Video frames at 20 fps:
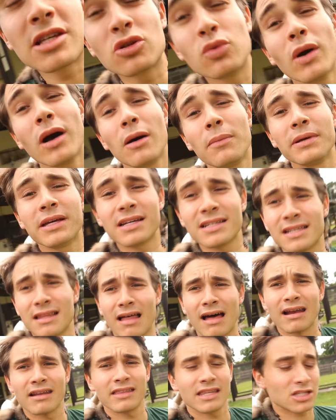as well, because a
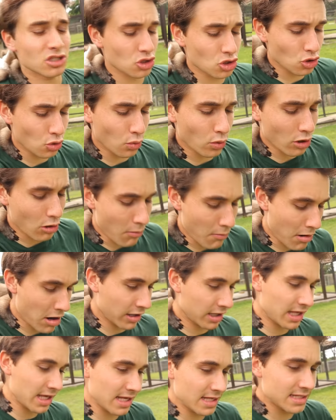lot of these New World
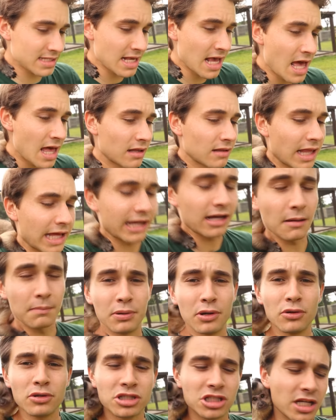monkeys, like
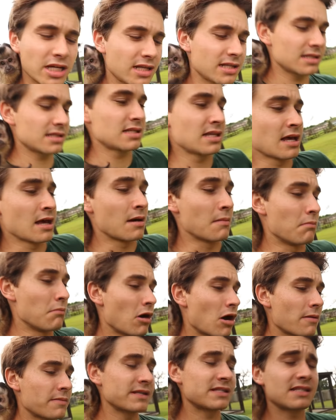capuchins,
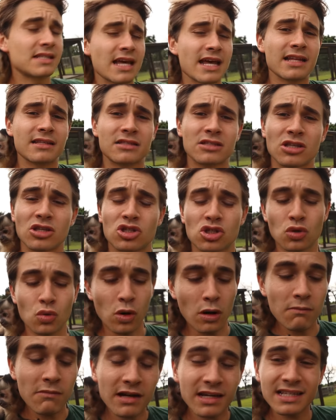marmosets,
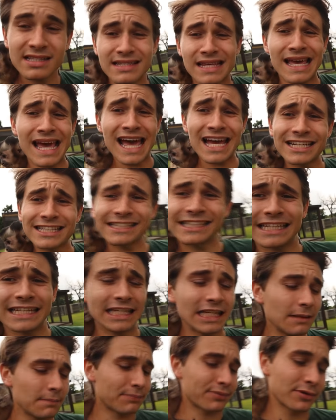squirrel monkeys, they actually
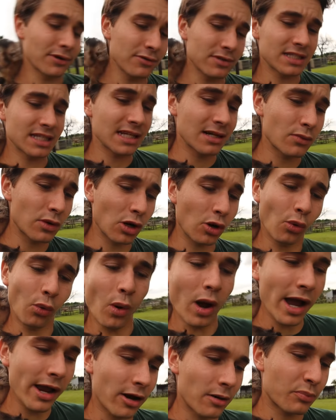eat protein and
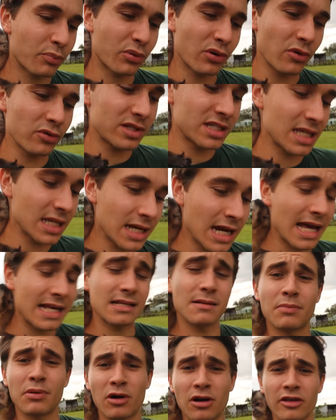require protein as
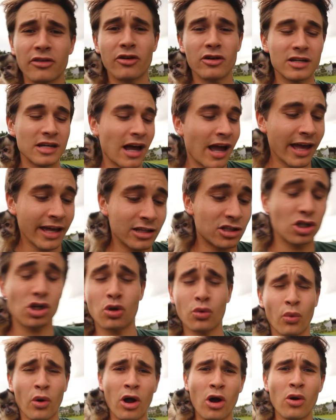a part of their diet to
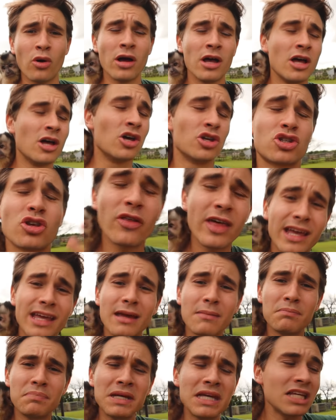grow so they
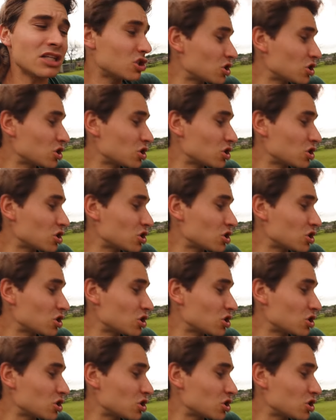can be